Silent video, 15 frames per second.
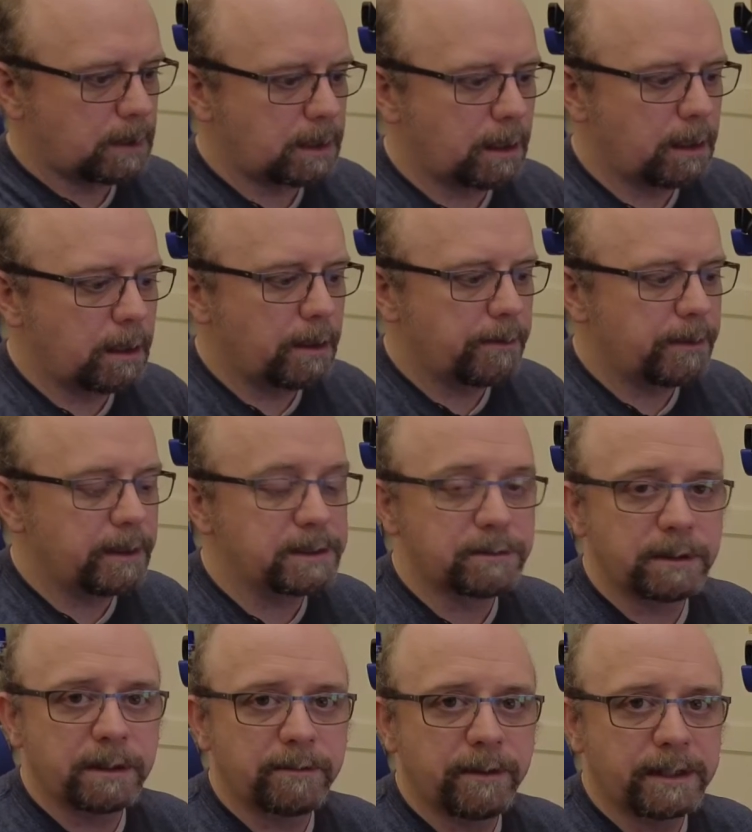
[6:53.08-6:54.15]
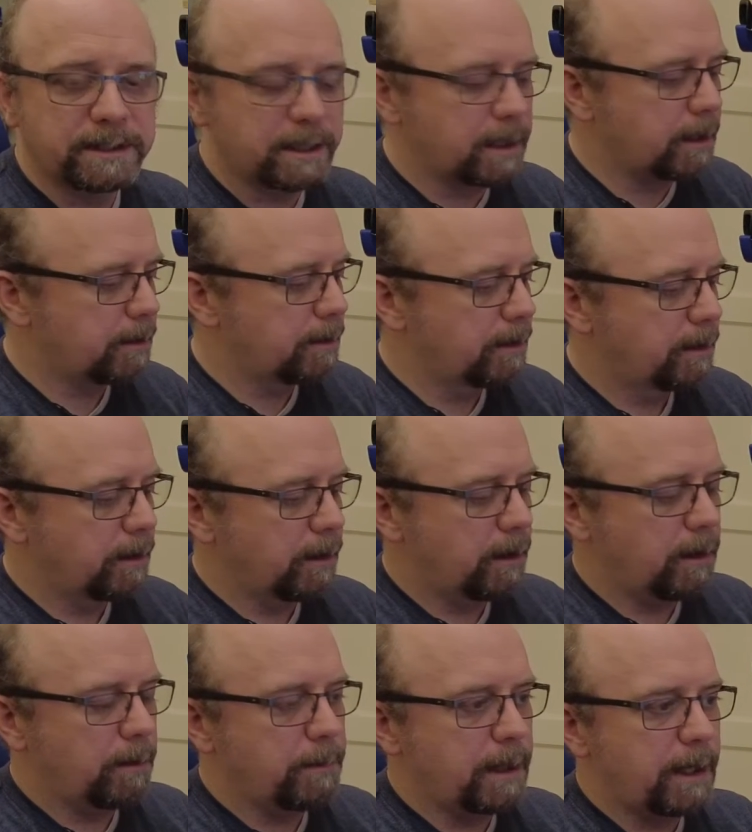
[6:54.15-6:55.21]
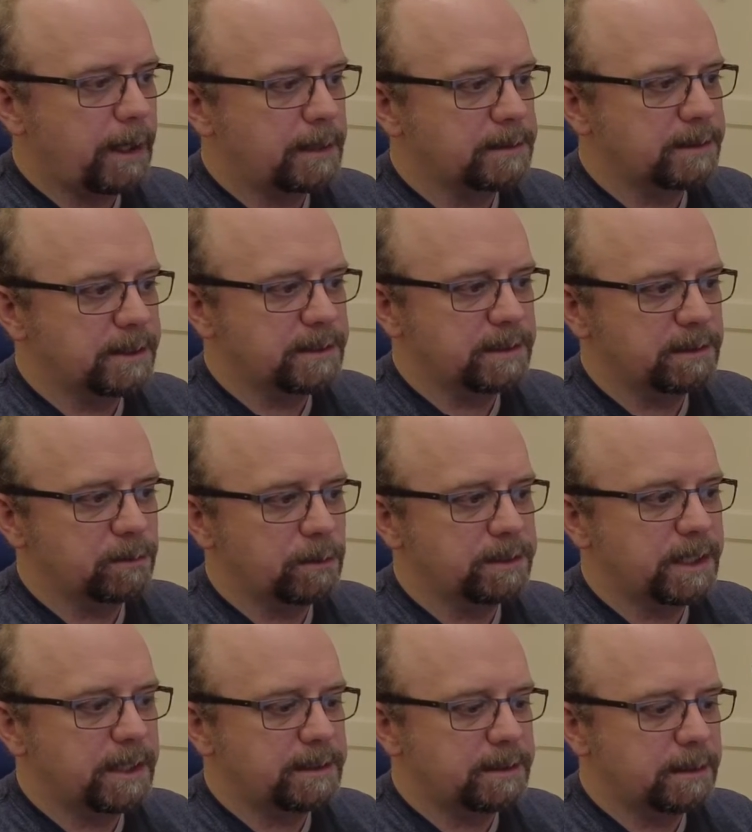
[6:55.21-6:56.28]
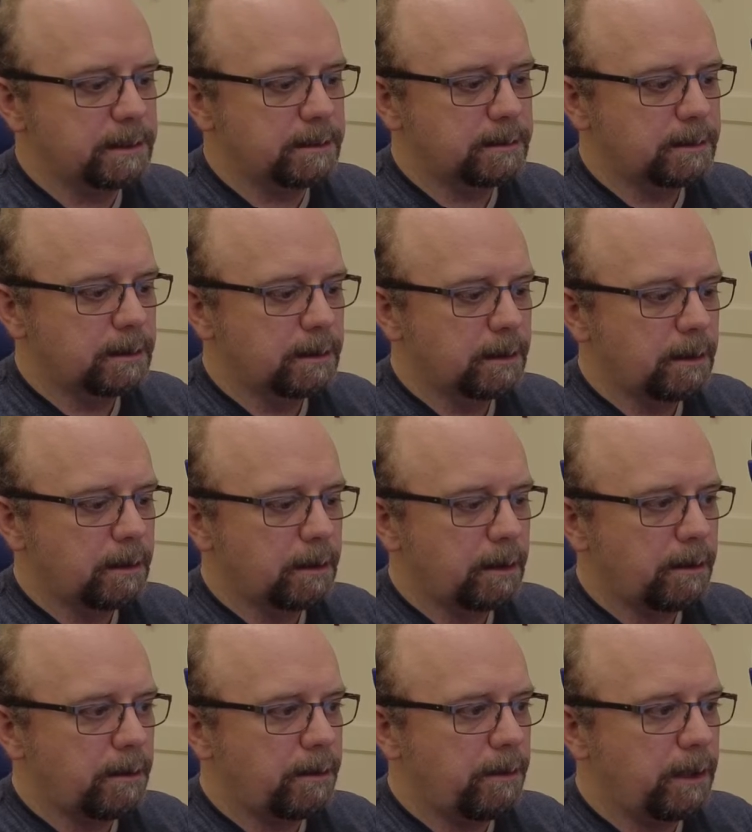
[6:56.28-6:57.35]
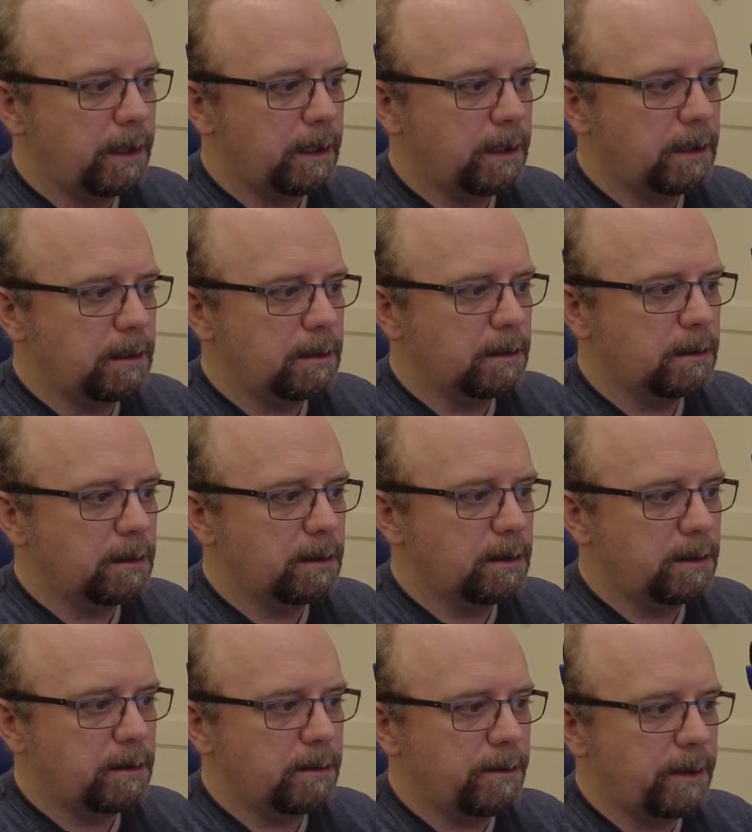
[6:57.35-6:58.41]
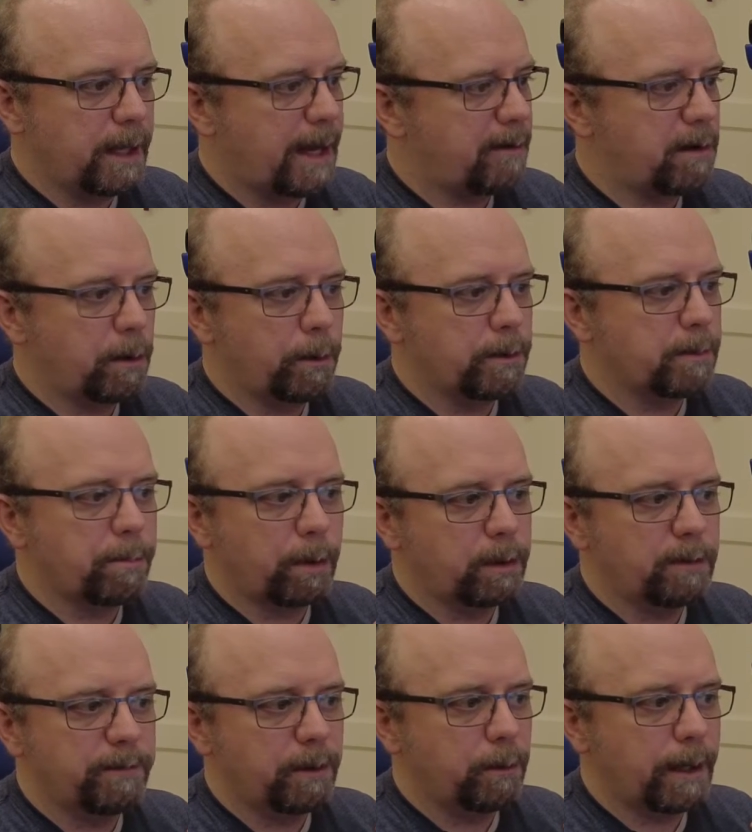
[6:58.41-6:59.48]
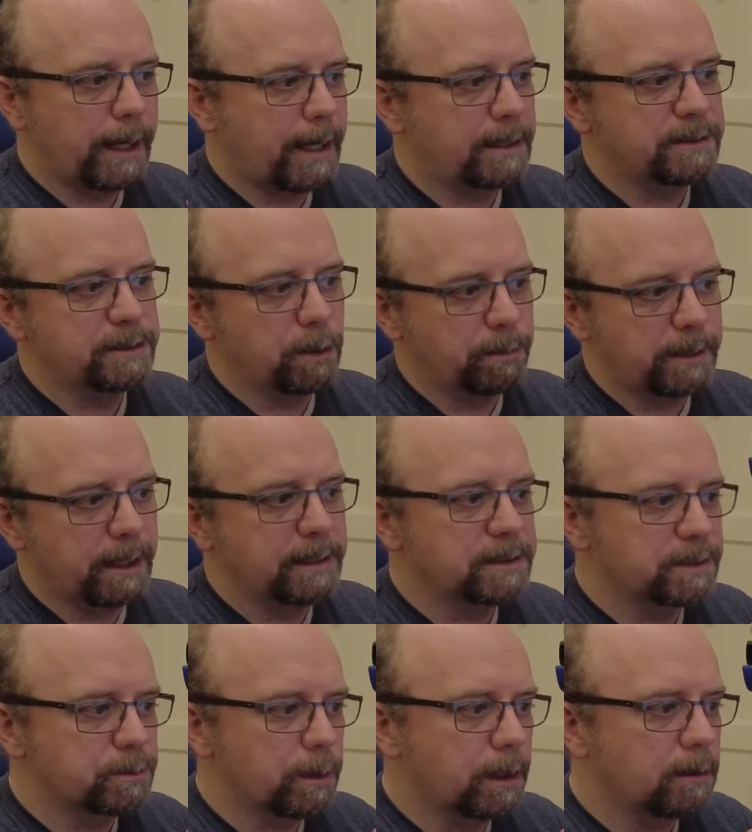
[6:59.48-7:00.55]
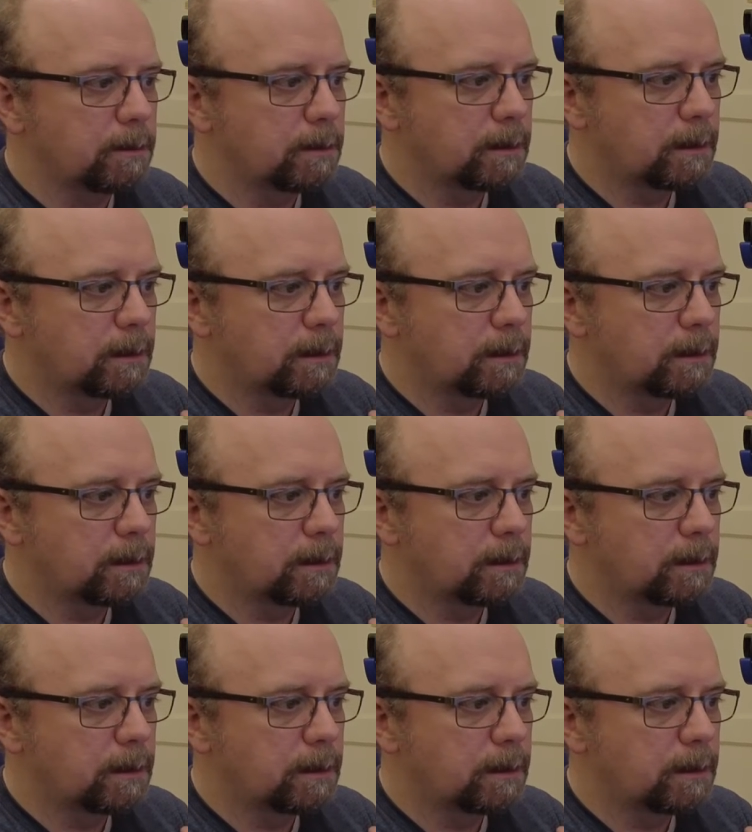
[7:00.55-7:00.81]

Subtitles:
interface there, as this is rotated, the arrow on the point of view hat updates as well.